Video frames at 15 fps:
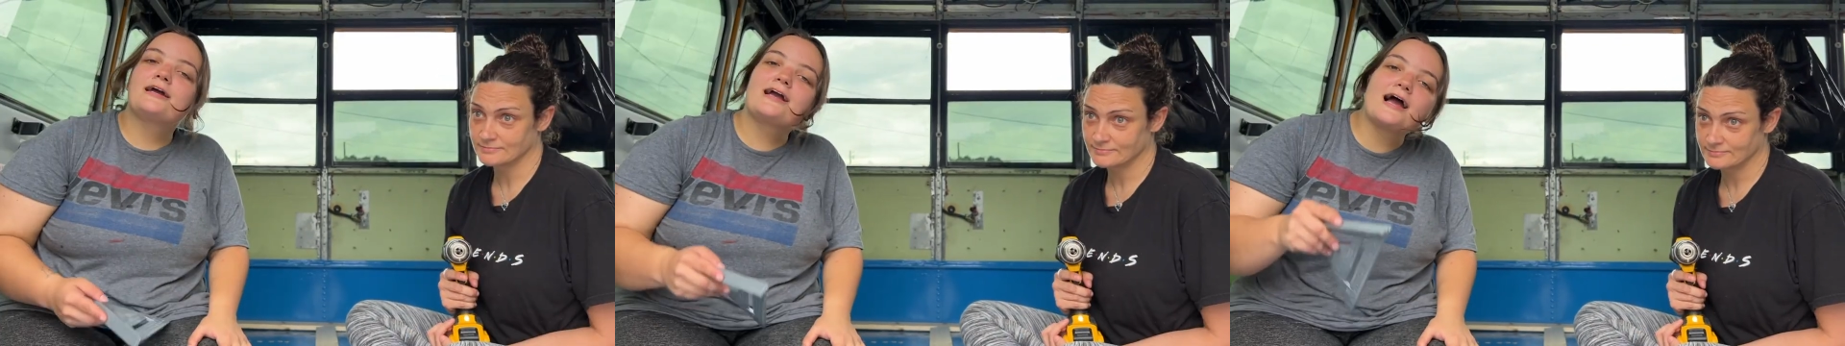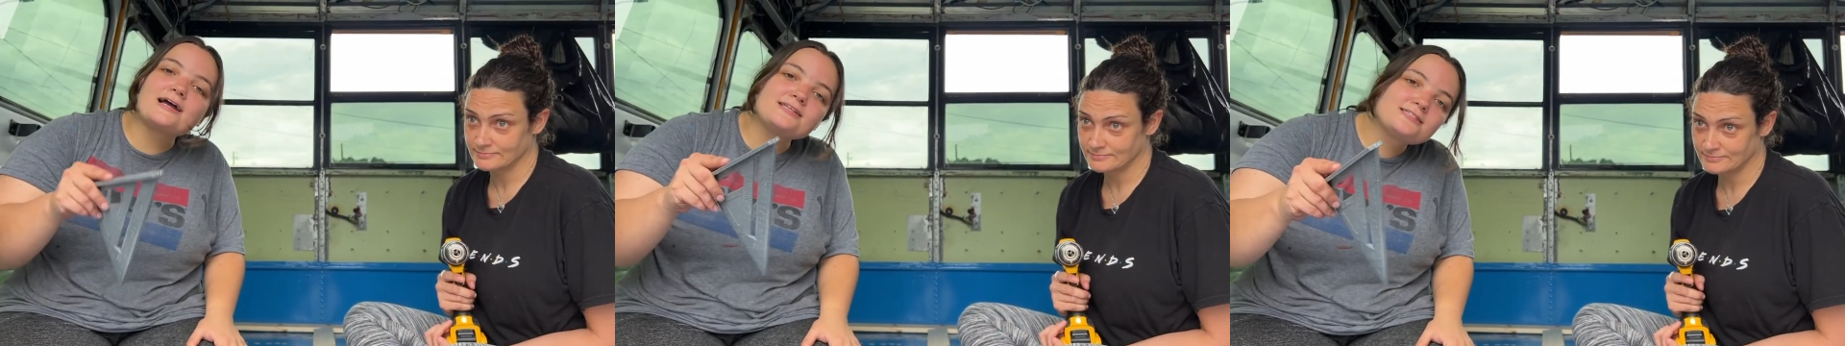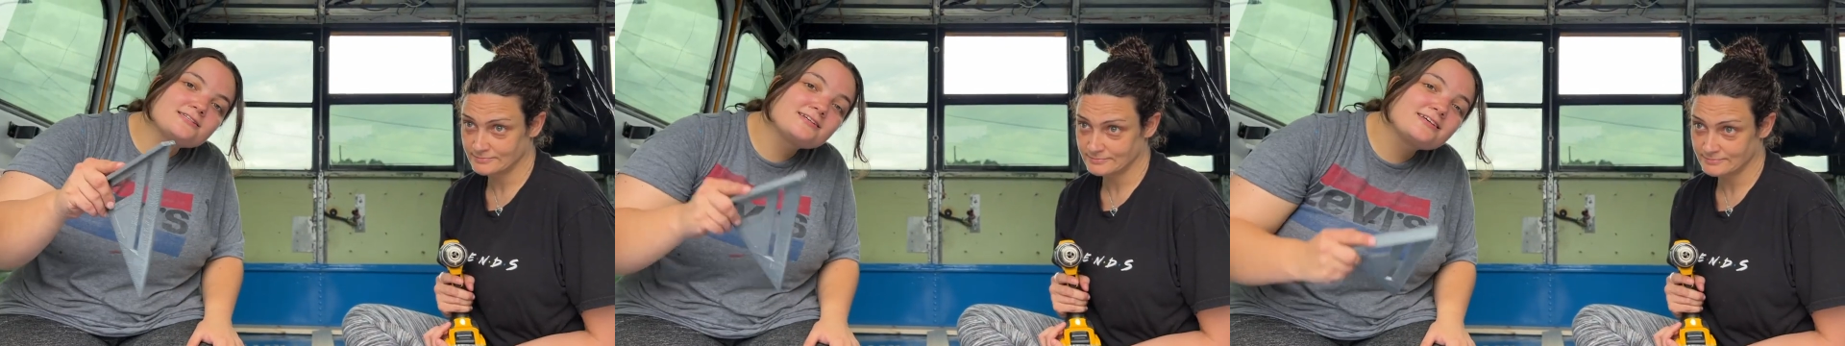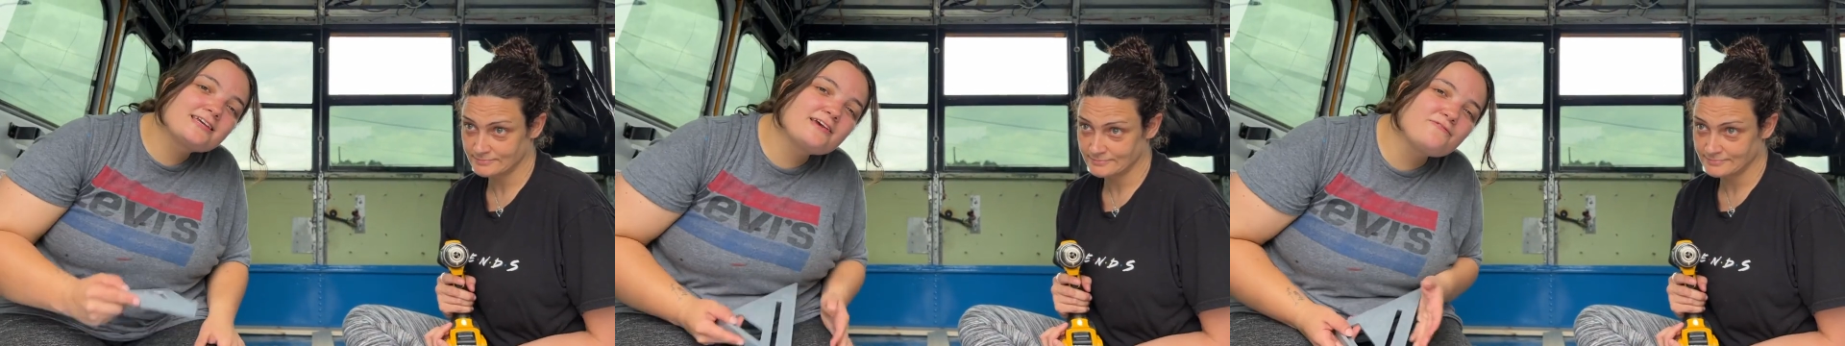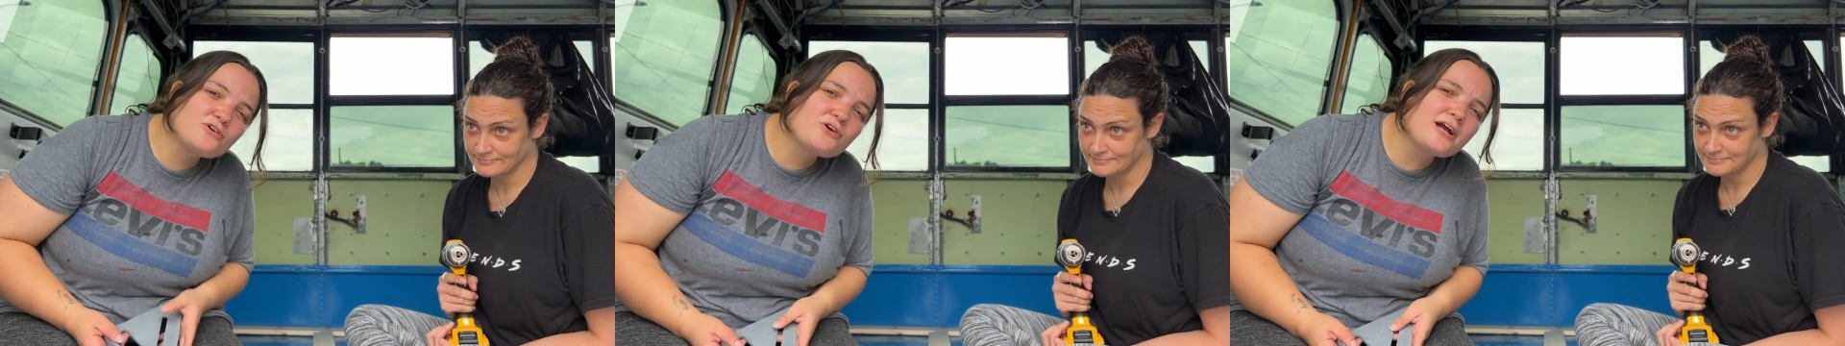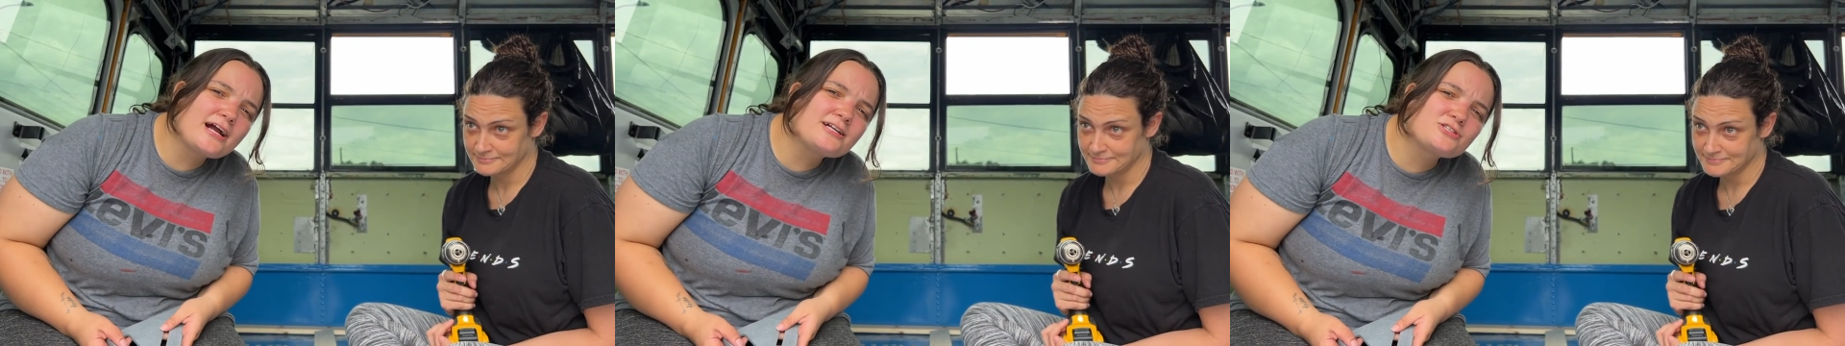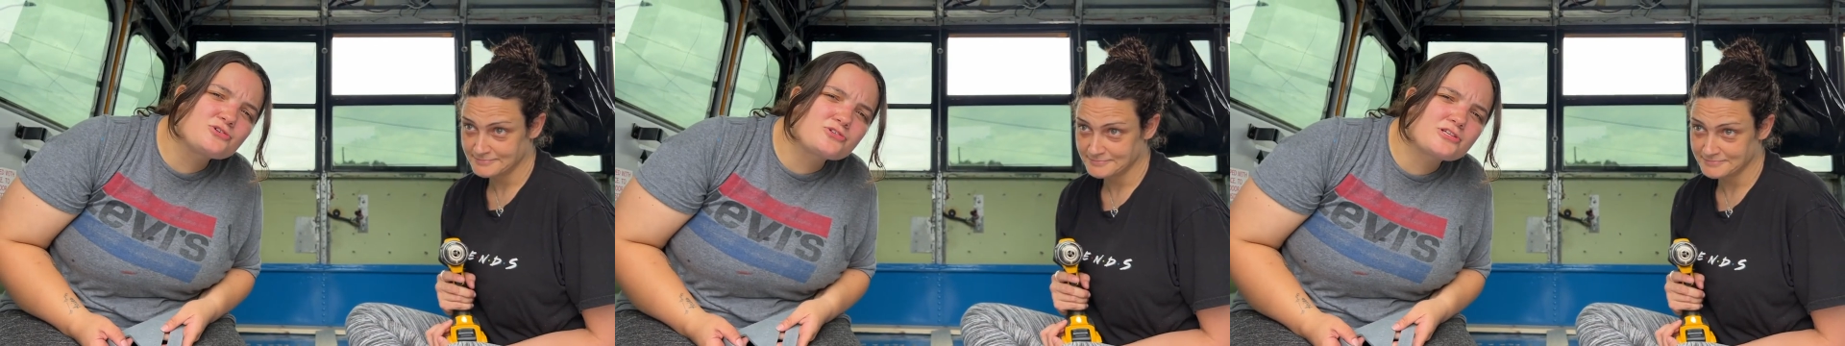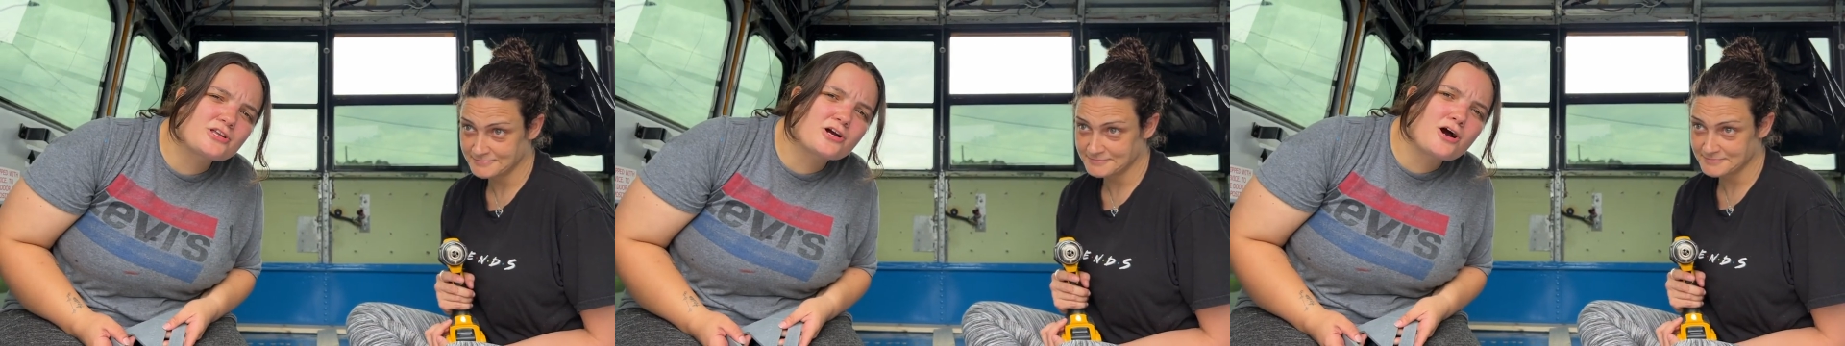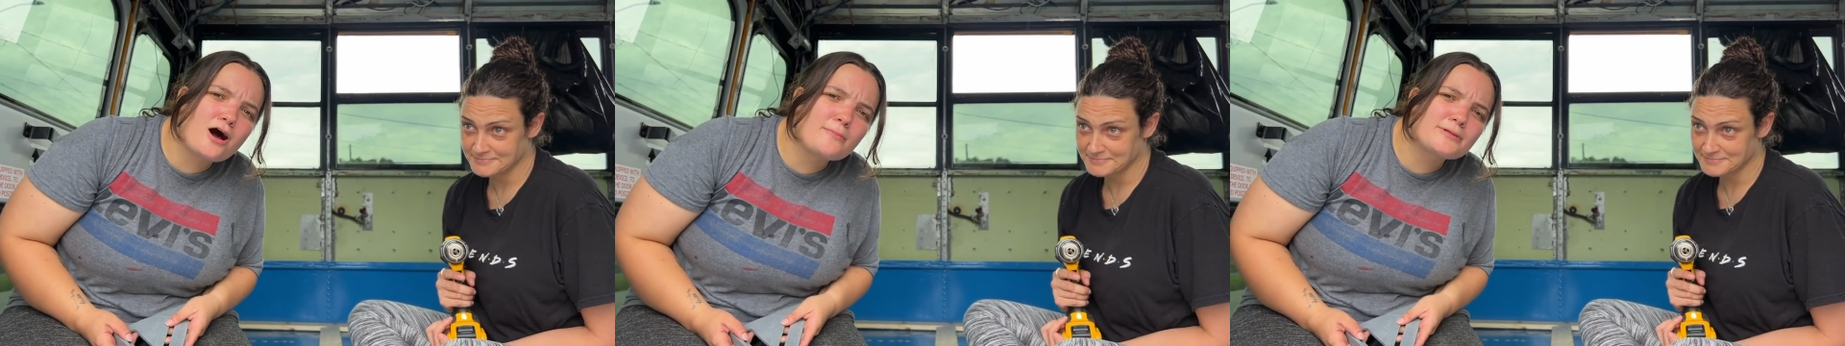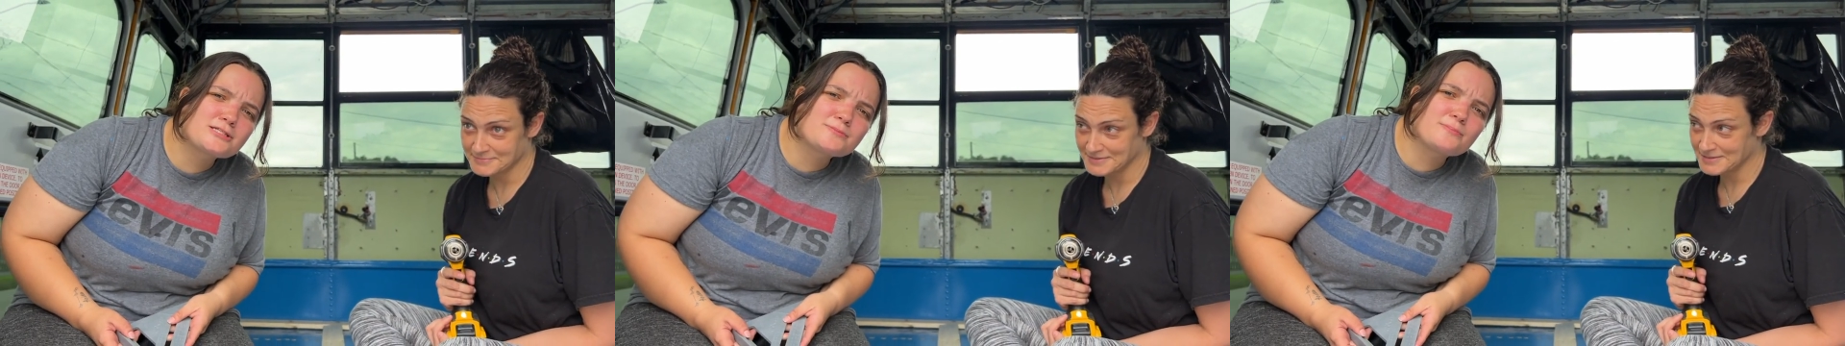Speaker 1: Guys, give your answers in the
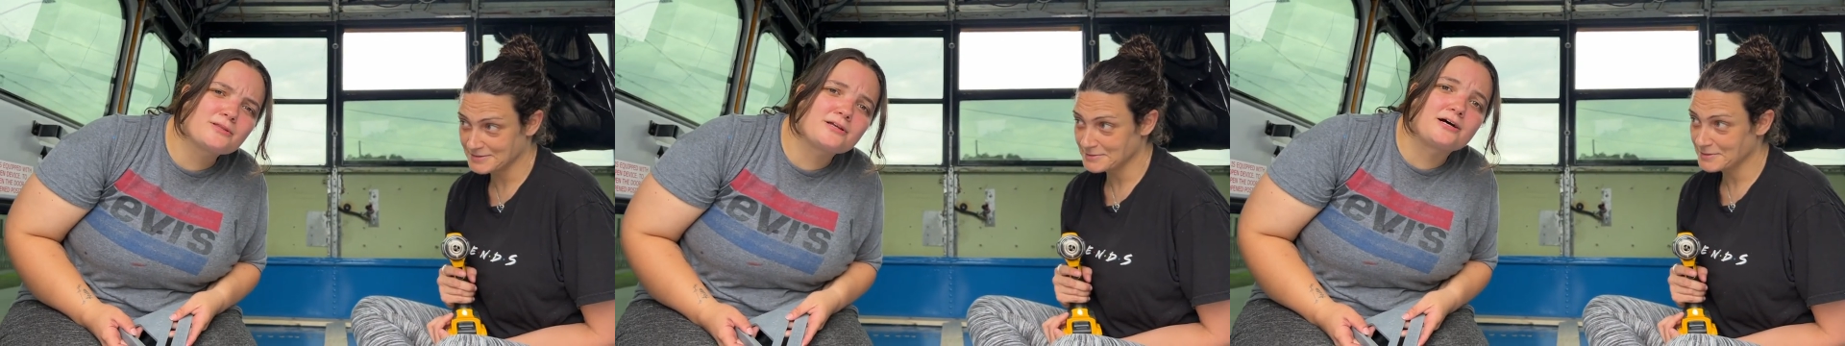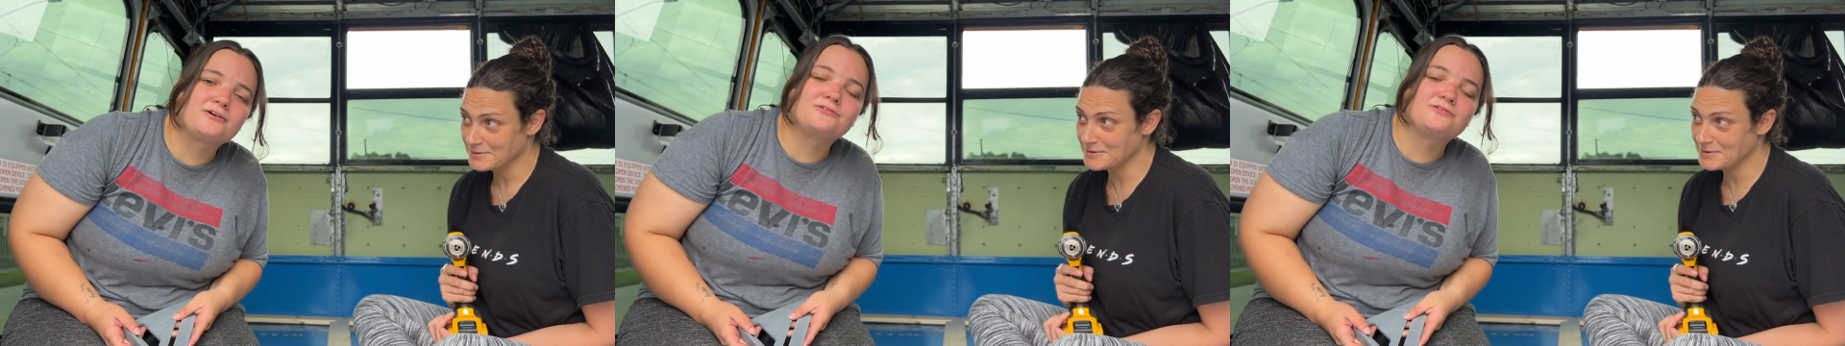comments below.